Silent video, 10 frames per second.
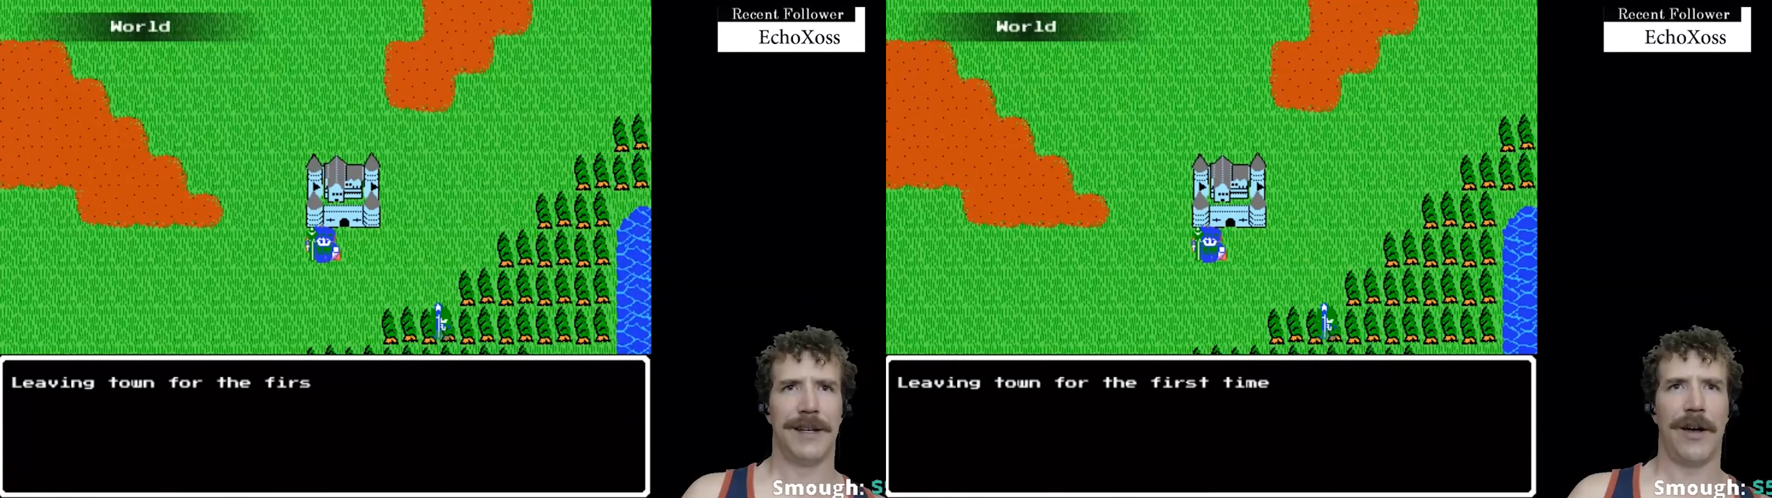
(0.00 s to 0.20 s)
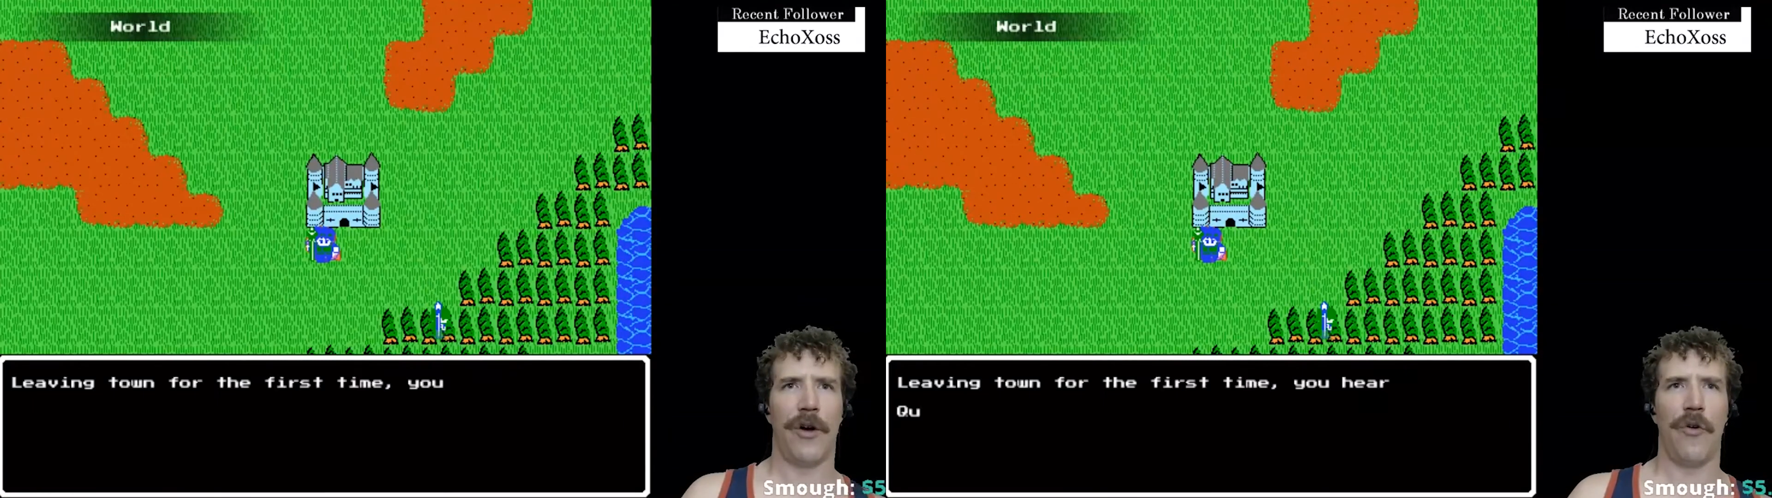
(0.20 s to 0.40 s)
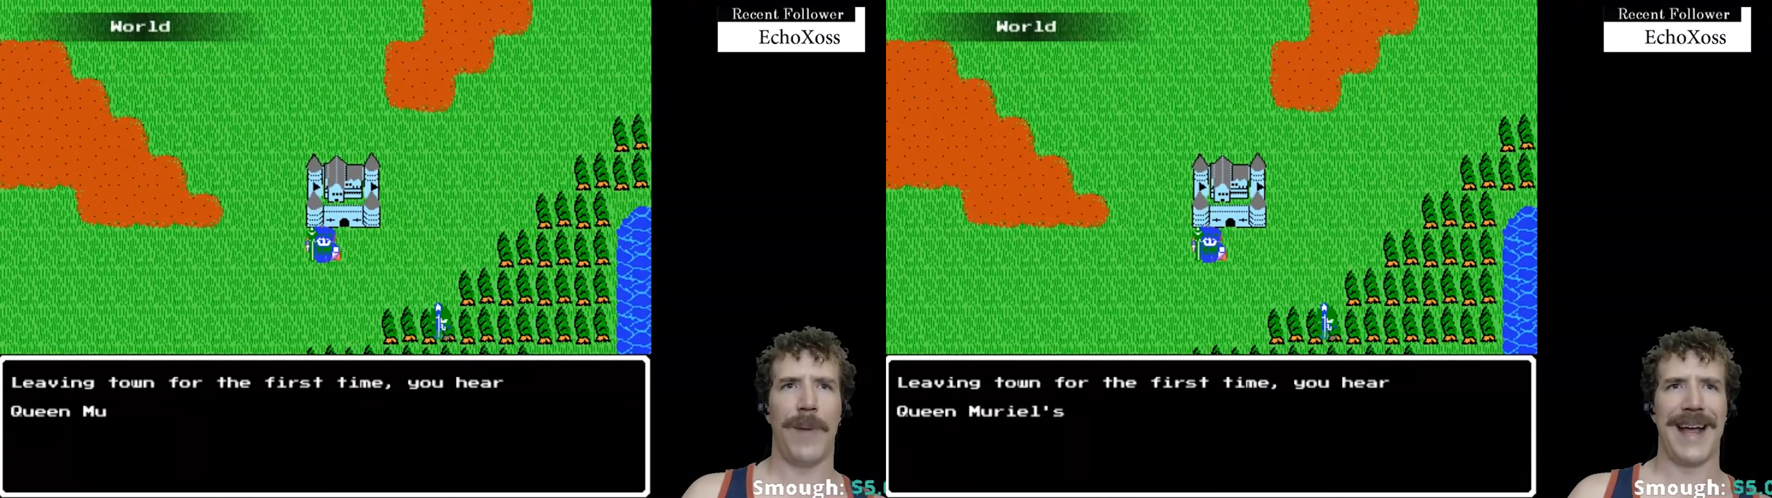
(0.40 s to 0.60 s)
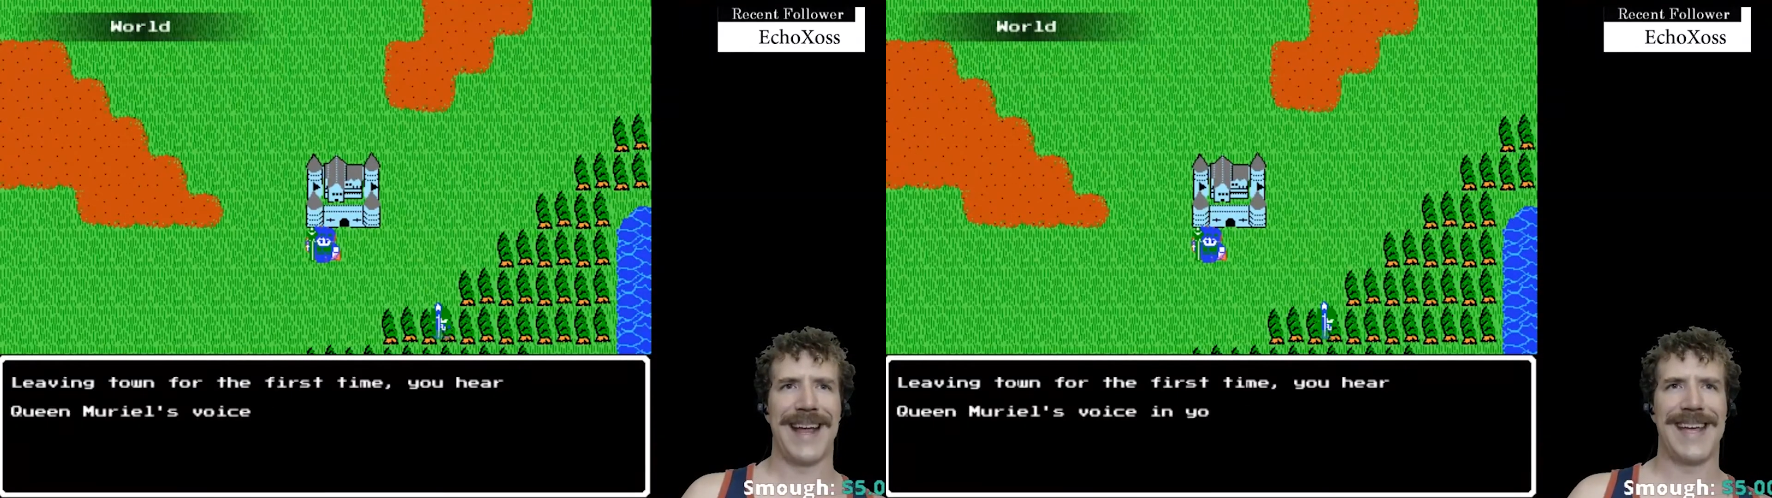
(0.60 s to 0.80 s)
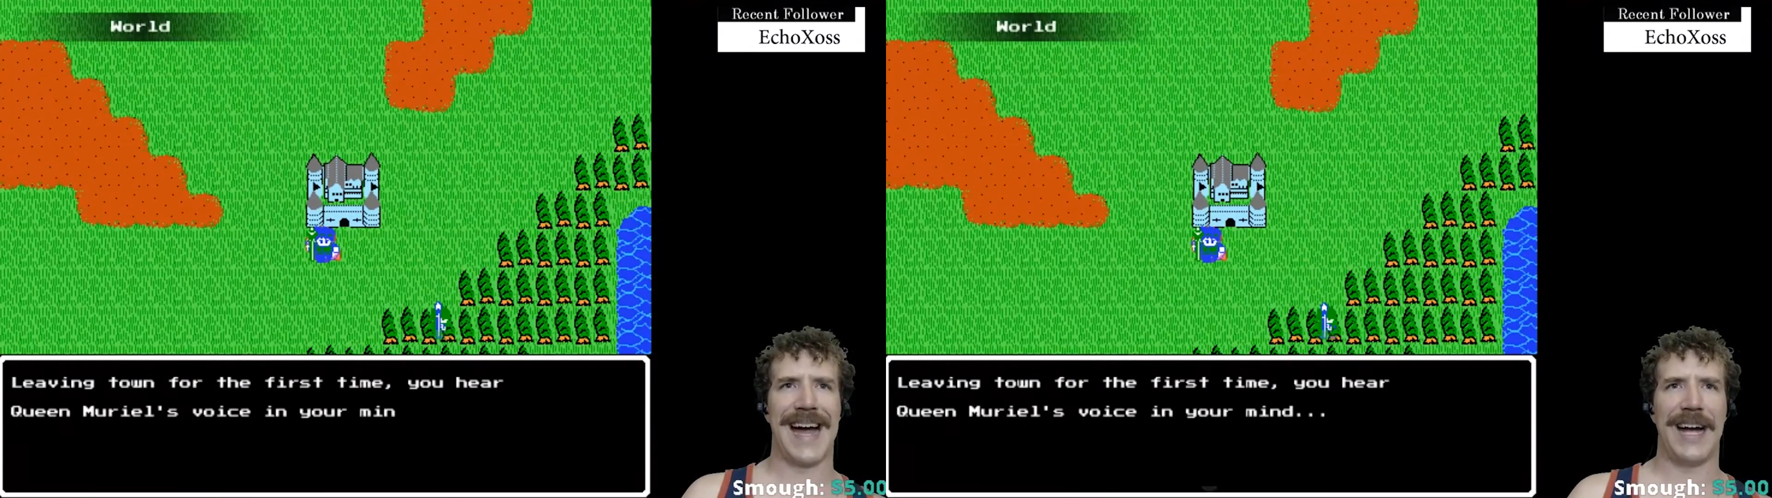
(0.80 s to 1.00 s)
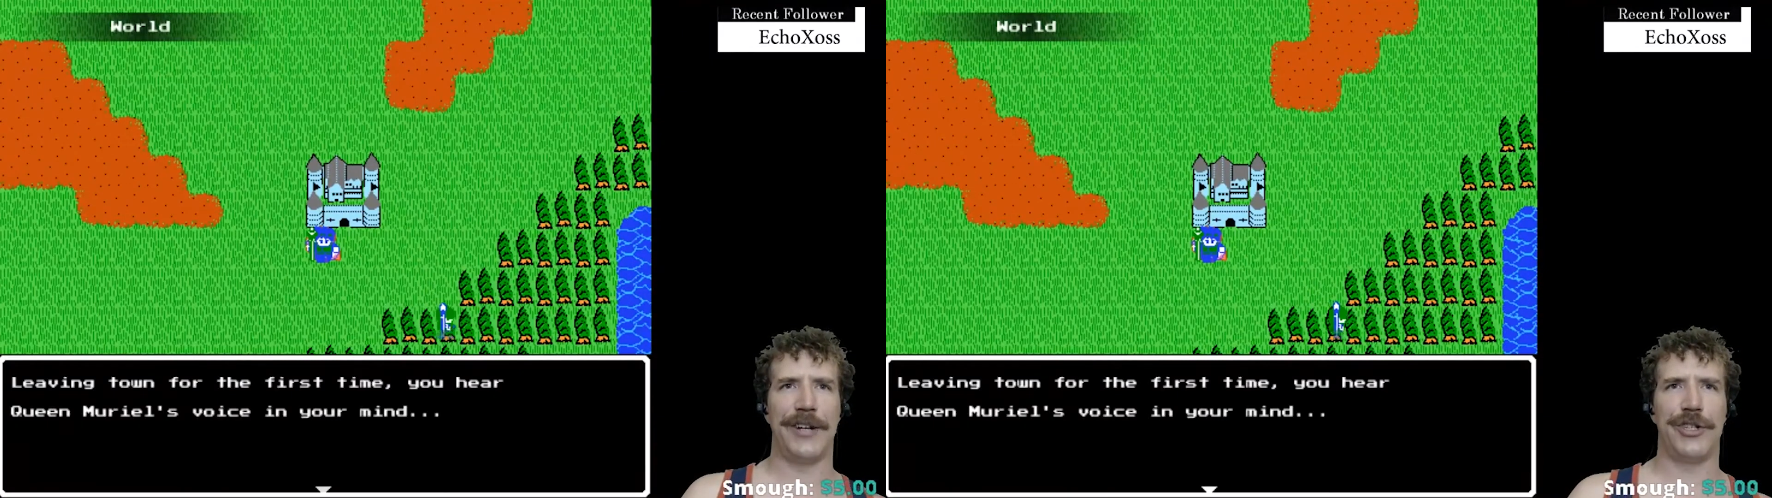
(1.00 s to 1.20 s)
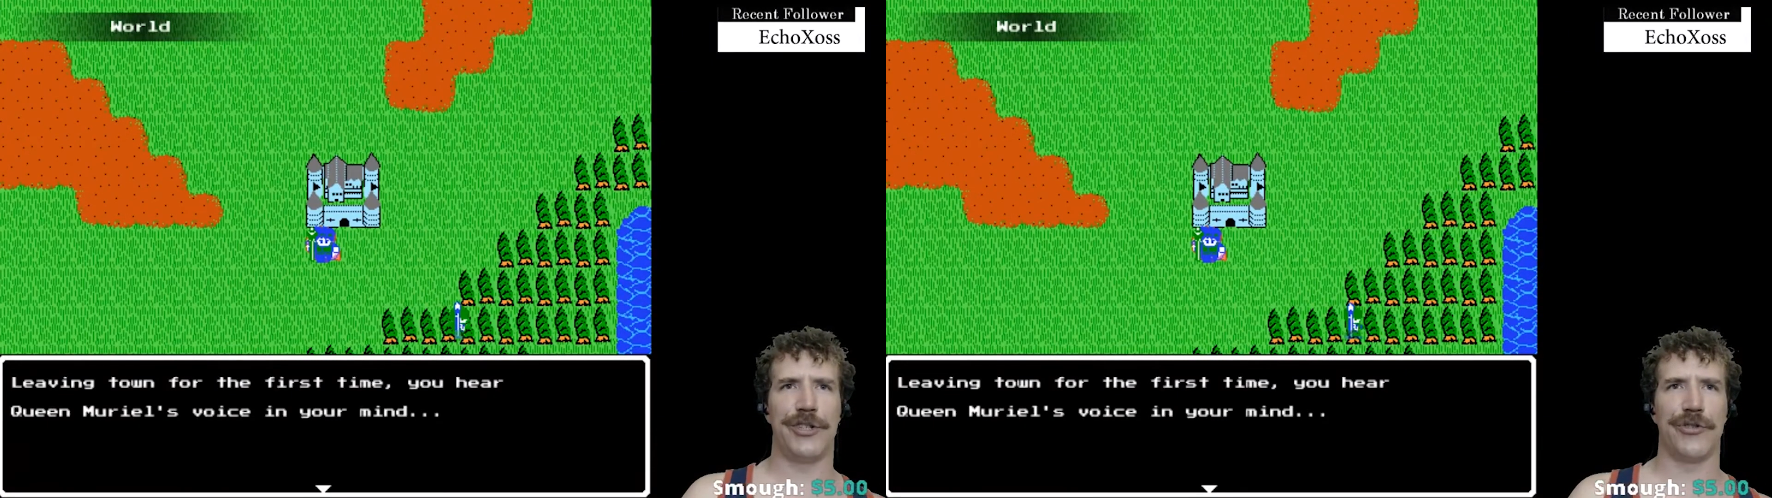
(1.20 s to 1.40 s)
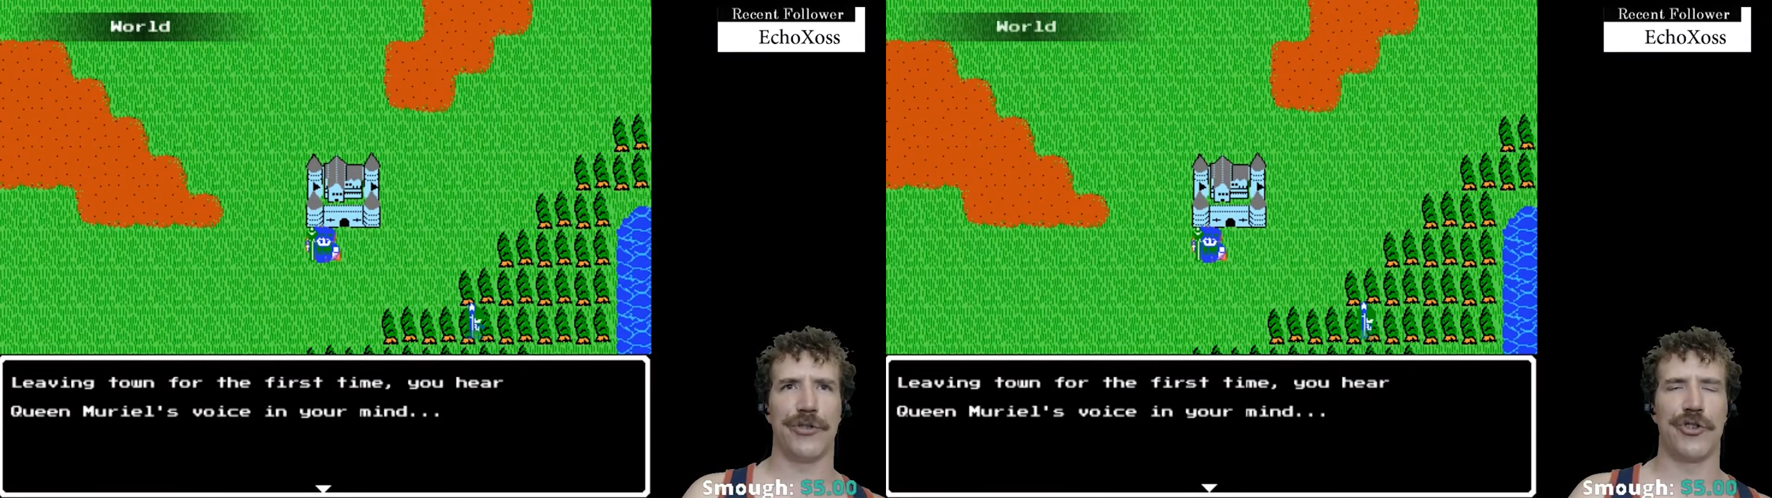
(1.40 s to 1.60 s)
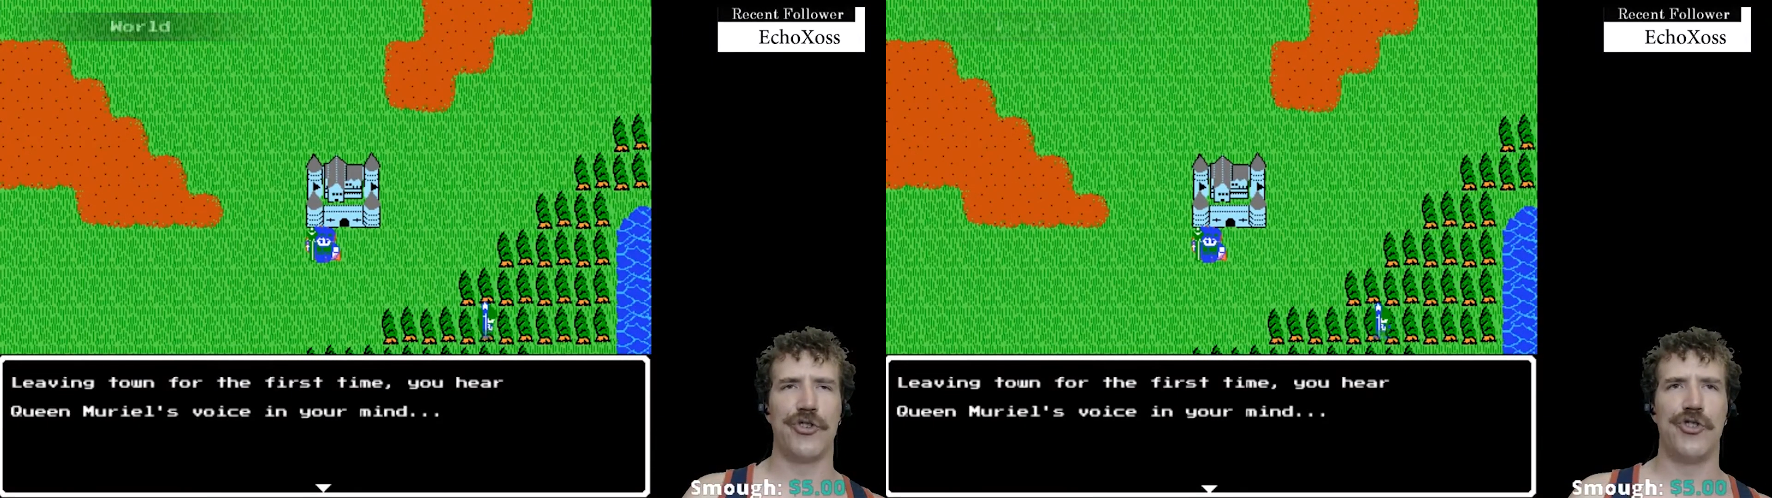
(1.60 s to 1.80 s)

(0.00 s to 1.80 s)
Oh my gosh, this looks